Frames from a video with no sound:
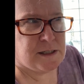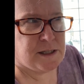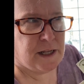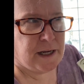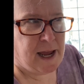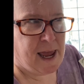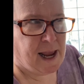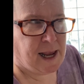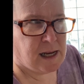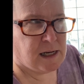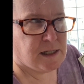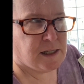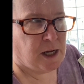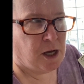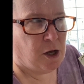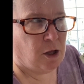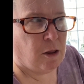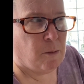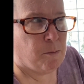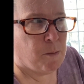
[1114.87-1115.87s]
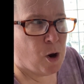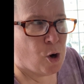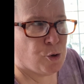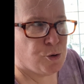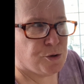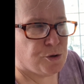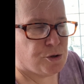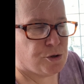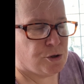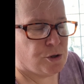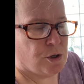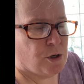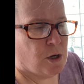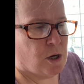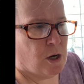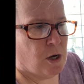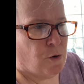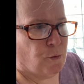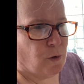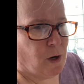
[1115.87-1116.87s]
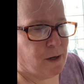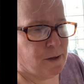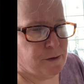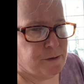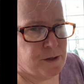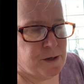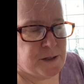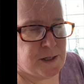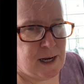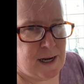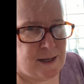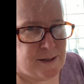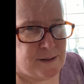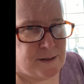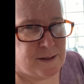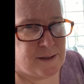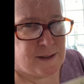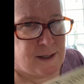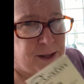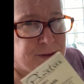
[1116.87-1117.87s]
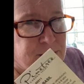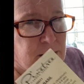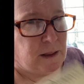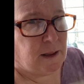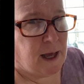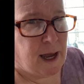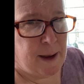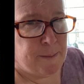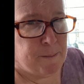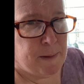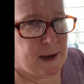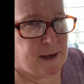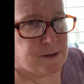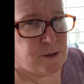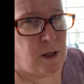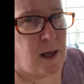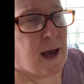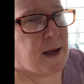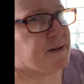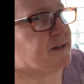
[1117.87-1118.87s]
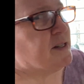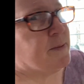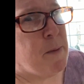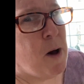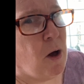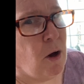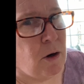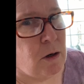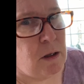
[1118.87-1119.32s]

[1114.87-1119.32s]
that I can tell the most, rather than taste, is that the lime basil has smaller